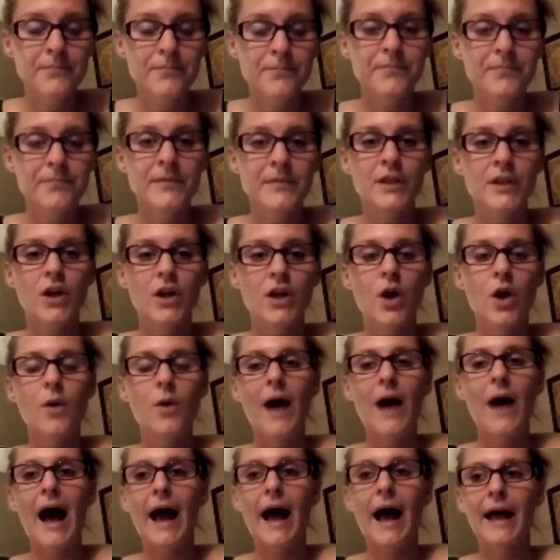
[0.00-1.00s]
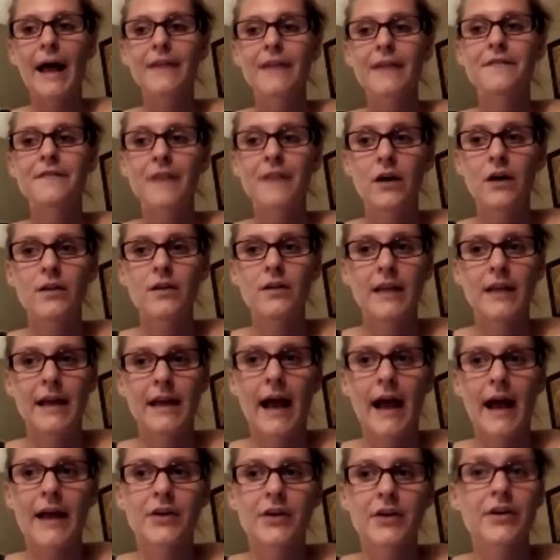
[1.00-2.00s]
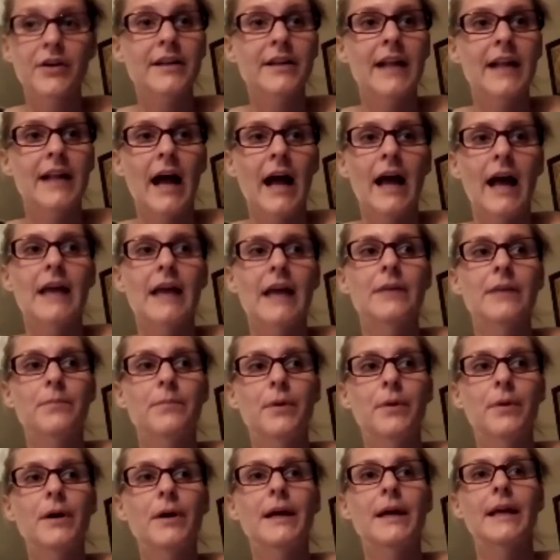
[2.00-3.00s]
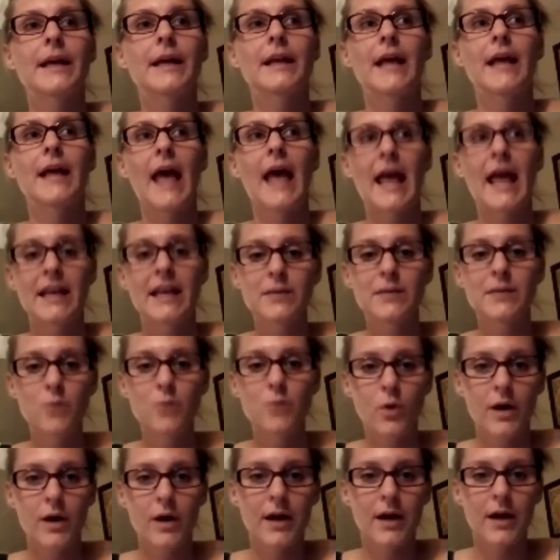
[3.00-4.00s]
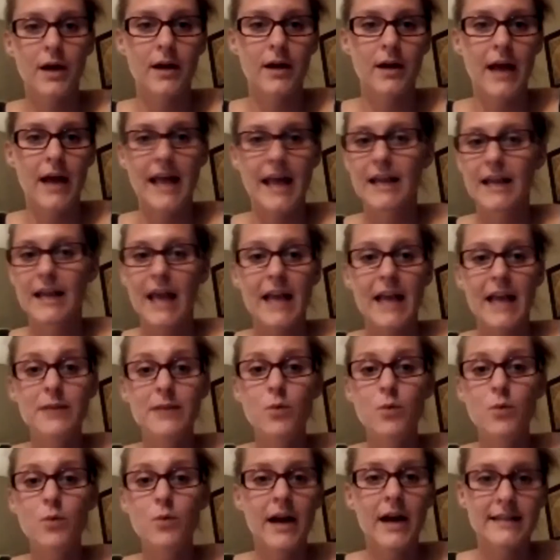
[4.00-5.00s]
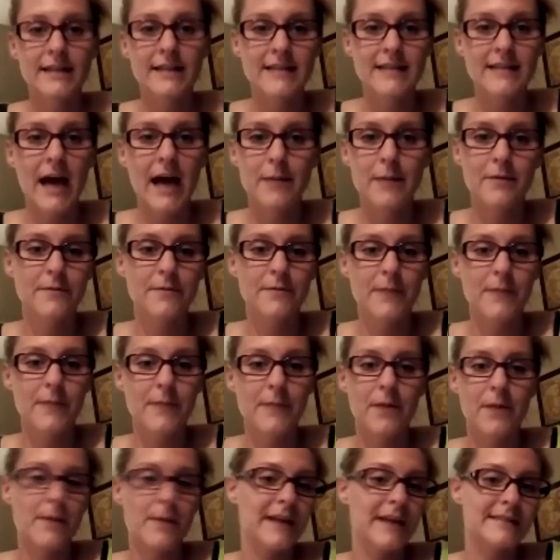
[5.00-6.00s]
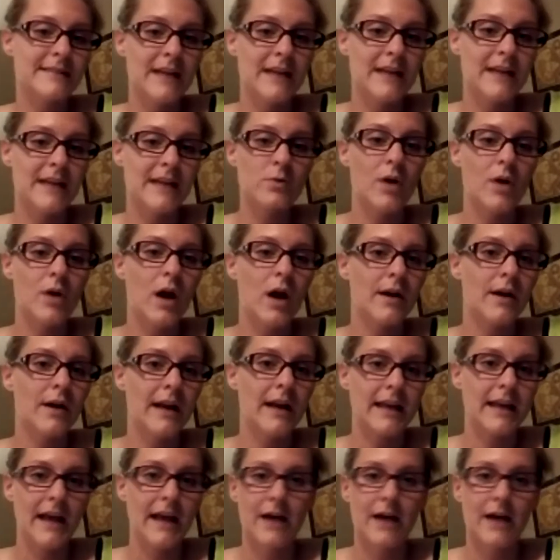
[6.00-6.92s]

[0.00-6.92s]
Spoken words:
I felt like I could not put any more on top of my schedule already.